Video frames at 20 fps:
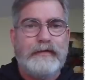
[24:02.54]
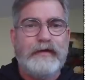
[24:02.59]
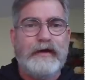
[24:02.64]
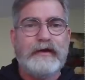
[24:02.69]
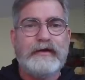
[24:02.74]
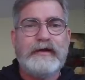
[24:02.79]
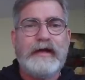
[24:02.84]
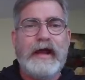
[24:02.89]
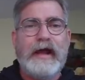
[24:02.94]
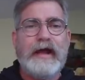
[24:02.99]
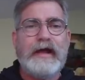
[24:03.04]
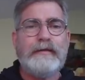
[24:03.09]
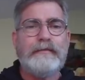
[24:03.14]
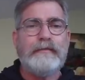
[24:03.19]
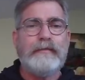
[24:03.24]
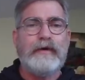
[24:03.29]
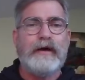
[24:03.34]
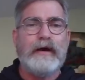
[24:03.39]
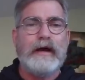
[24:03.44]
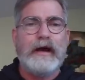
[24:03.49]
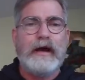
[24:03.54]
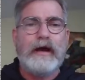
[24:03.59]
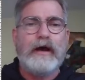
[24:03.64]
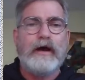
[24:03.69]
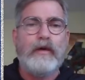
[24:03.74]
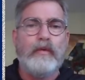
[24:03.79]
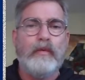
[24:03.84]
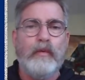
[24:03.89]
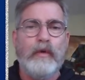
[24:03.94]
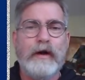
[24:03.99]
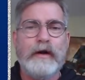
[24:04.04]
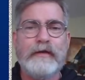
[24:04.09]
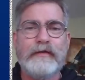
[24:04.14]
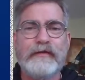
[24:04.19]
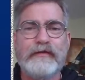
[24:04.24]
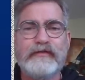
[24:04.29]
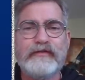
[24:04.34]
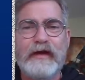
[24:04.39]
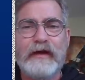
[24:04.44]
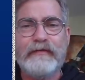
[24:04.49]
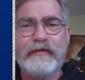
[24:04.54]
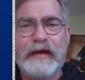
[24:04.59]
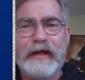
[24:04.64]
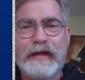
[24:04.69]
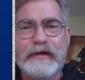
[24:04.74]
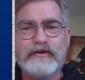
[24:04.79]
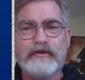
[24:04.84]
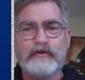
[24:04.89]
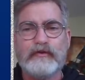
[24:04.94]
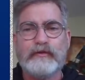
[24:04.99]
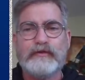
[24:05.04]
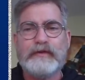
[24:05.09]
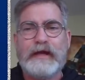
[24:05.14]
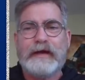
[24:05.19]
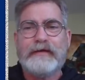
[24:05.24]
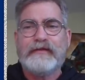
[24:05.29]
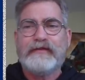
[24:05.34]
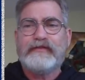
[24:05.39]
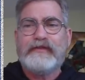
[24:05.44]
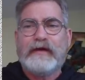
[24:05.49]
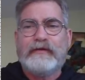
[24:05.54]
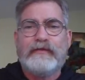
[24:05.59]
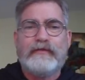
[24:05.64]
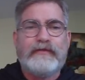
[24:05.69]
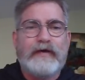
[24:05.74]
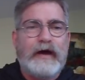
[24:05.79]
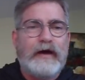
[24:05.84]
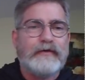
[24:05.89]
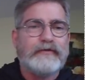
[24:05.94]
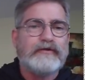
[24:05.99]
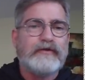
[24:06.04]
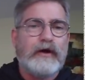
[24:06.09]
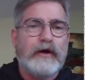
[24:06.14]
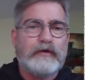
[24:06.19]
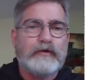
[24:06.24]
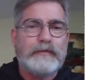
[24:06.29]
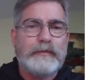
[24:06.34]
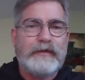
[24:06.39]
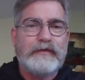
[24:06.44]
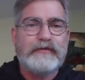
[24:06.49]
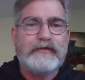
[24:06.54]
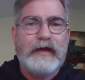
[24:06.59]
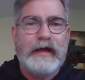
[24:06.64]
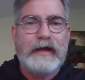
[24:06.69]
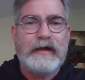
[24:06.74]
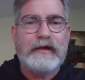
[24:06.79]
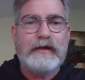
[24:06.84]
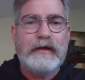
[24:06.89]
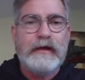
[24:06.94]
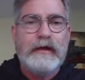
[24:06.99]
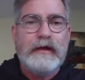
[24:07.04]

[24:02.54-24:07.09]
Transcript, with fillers: there came one of the seven angels which had the seven vials talk to me, saying,